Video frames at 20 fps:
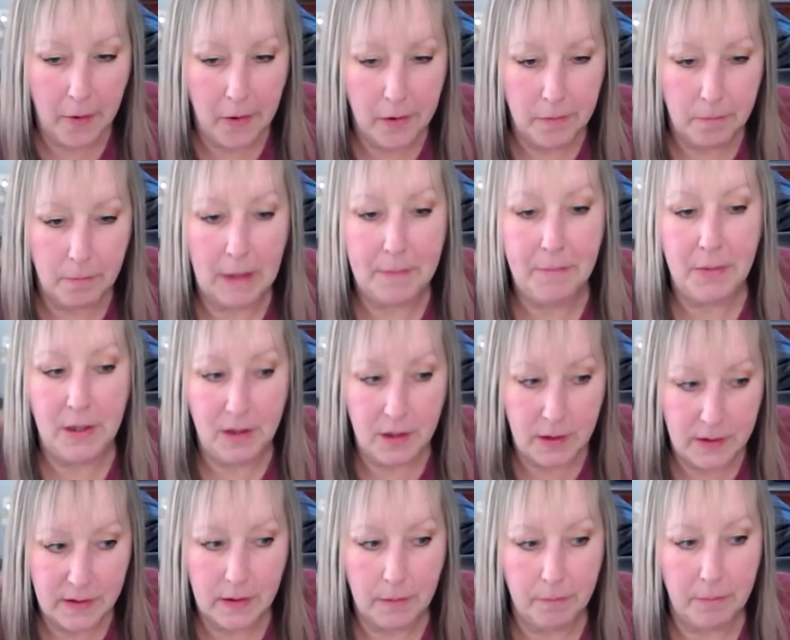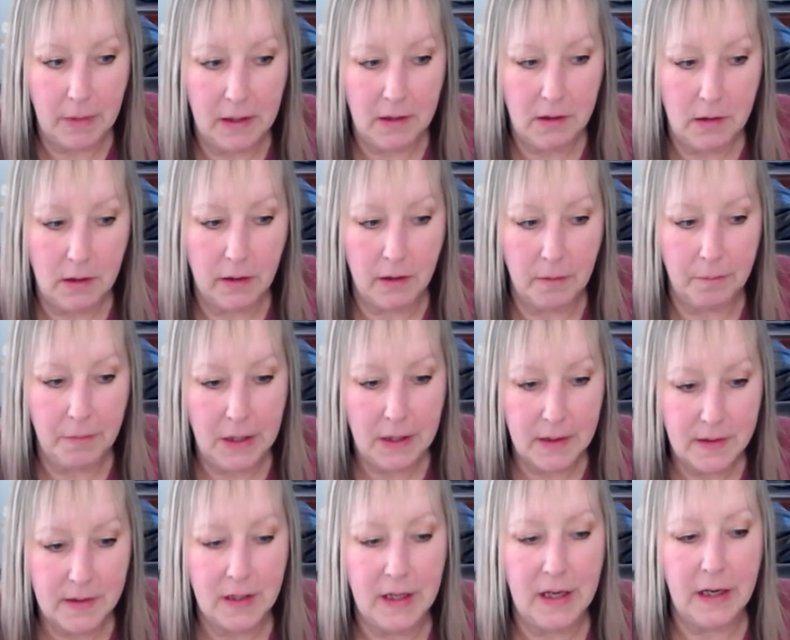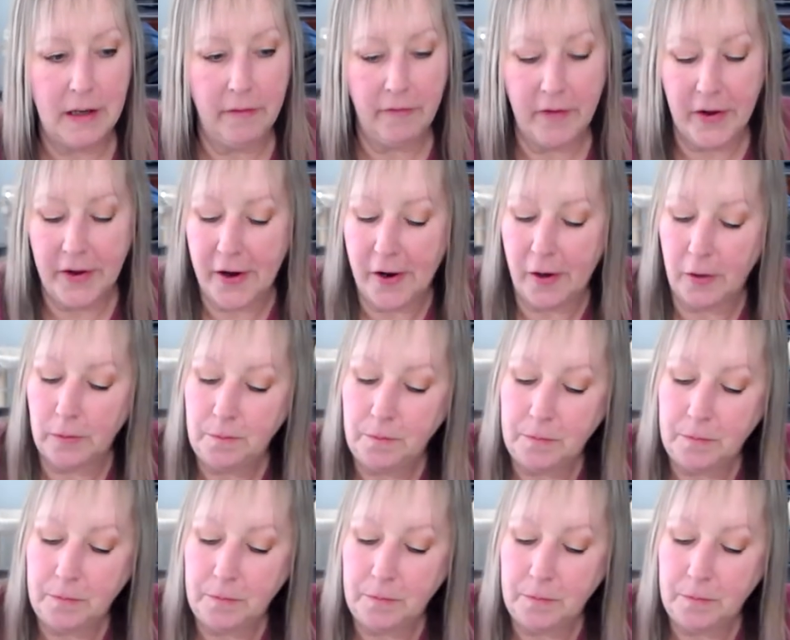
the pizza eating video,